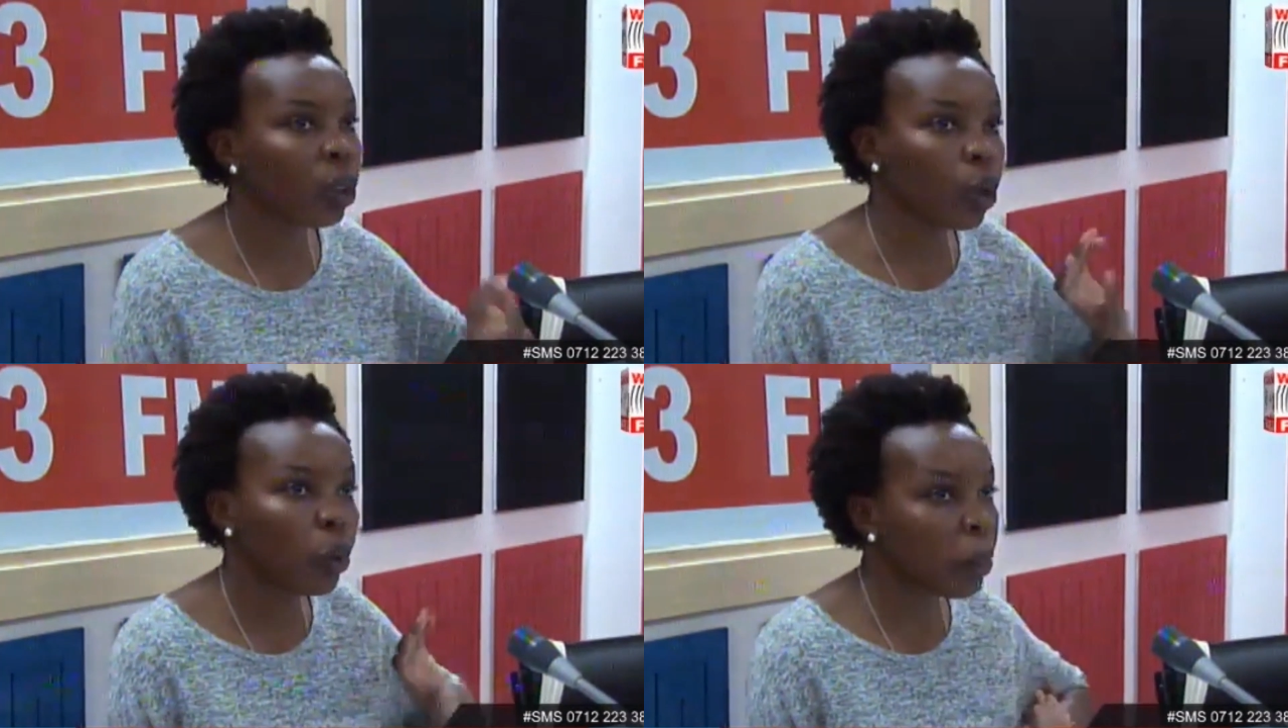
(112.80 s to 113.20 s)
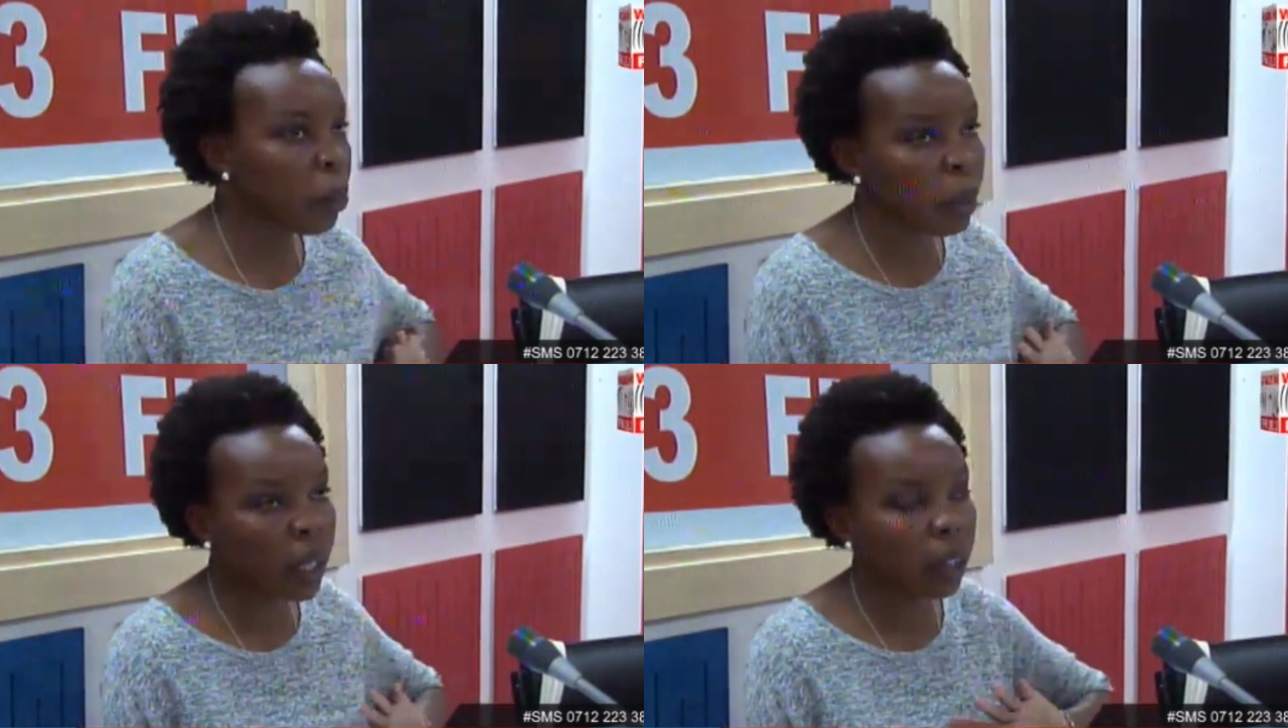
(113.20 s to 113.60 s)
Or it could be
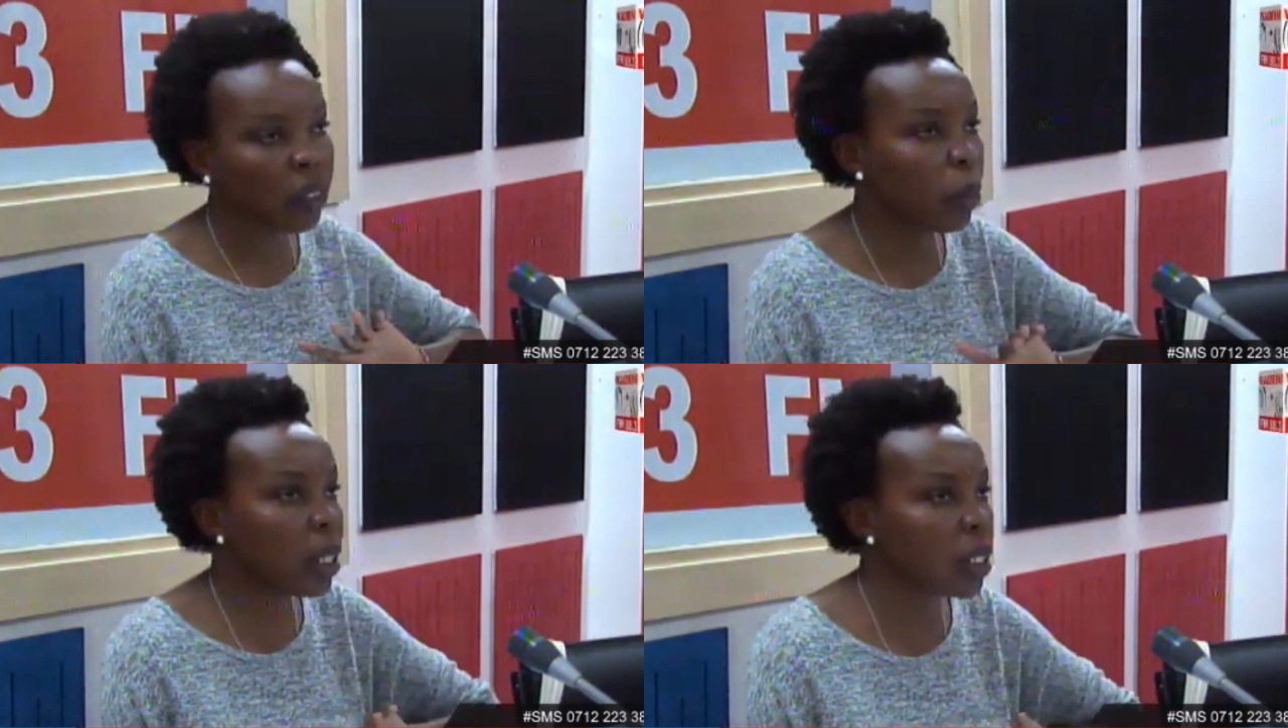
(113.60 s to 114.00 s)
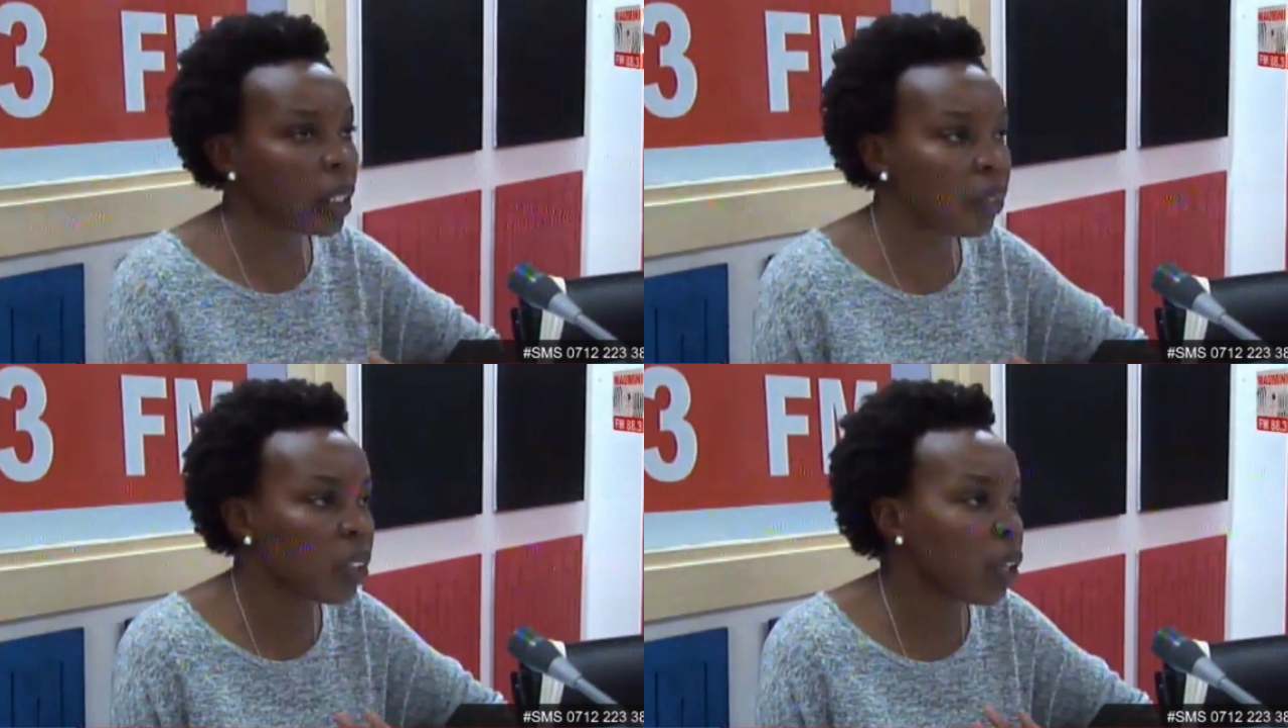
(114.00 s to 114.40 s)
maybe if the person
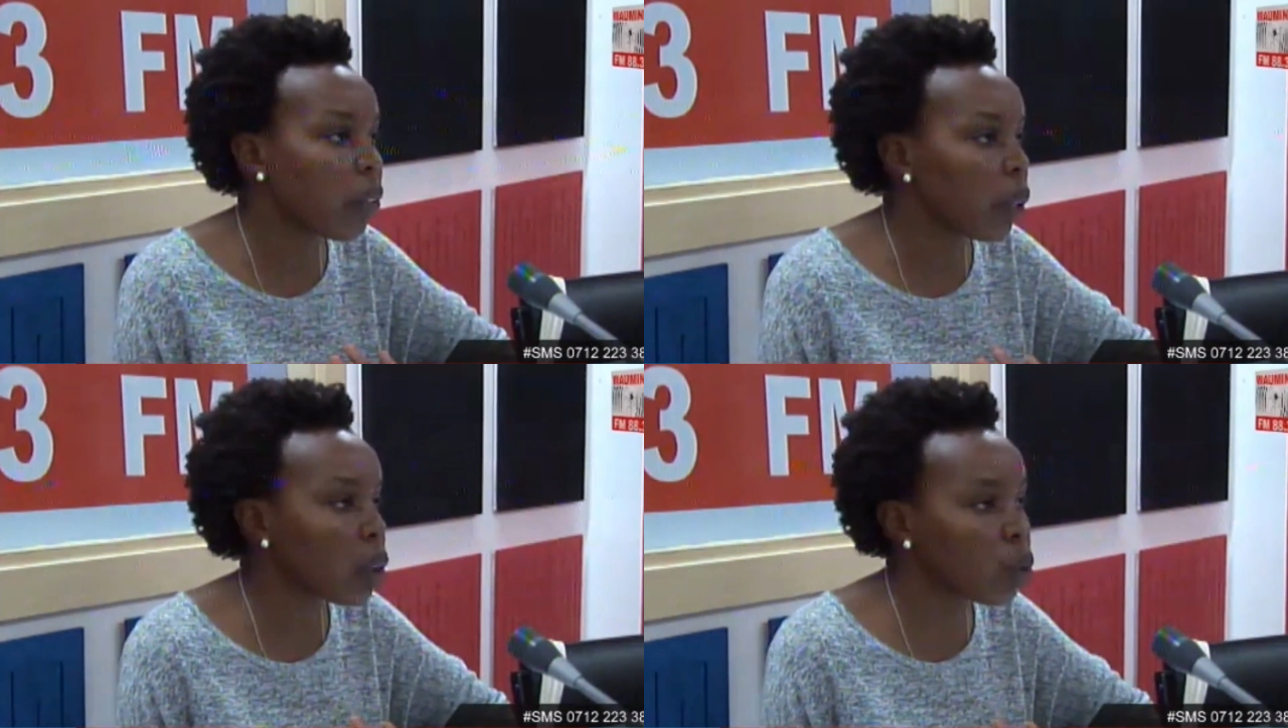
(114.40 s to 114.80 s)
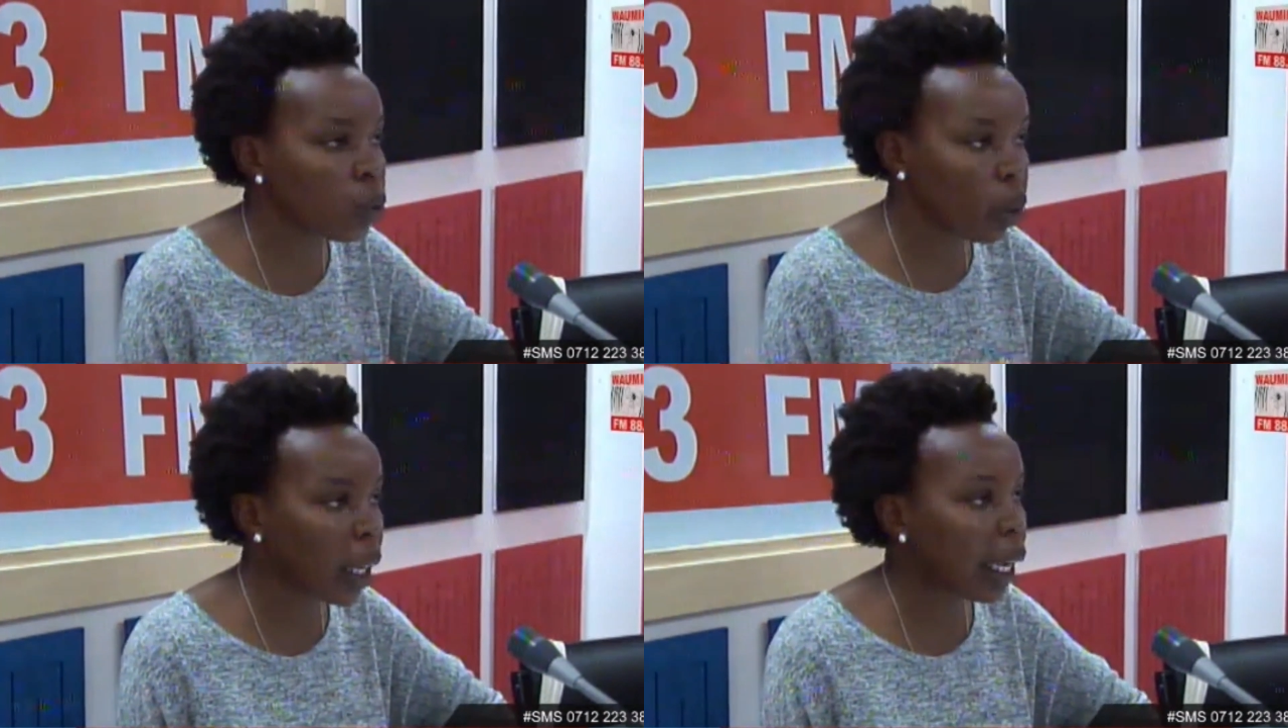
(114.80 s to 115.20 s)
lived in a very
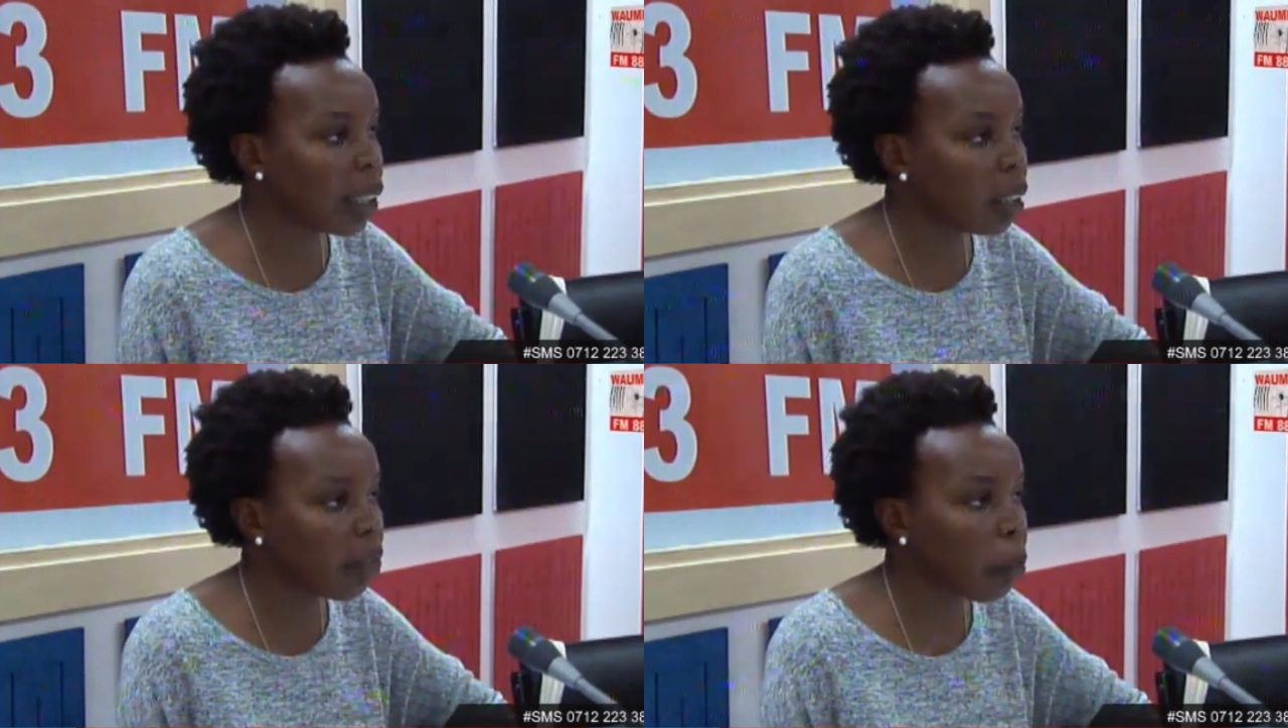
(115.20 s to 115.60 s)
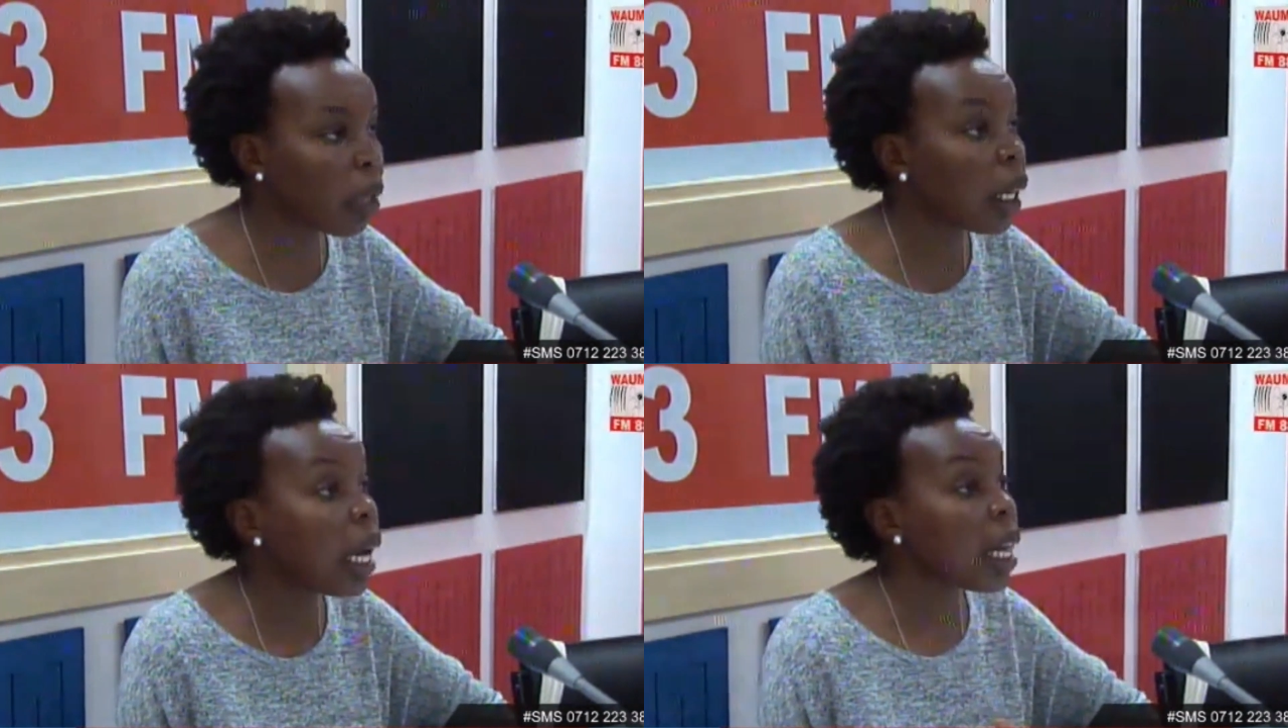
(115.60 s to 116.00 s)
strong Catholic
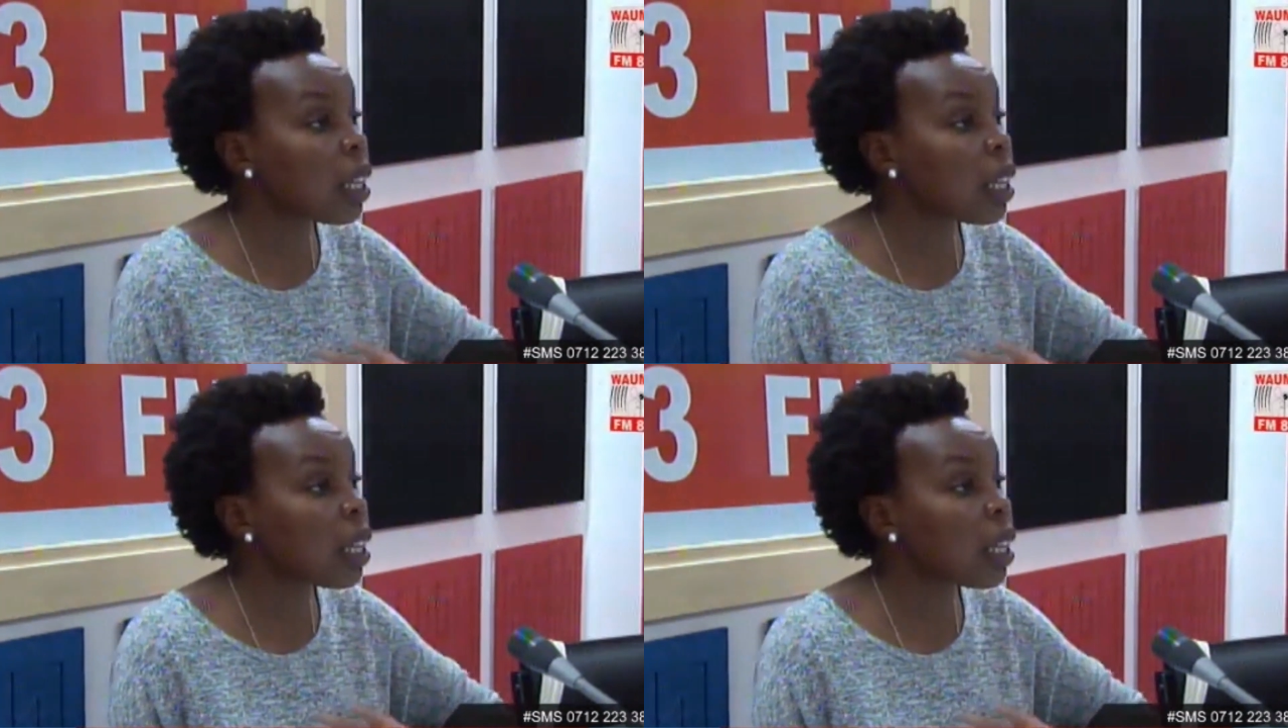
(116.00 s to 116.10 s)
family,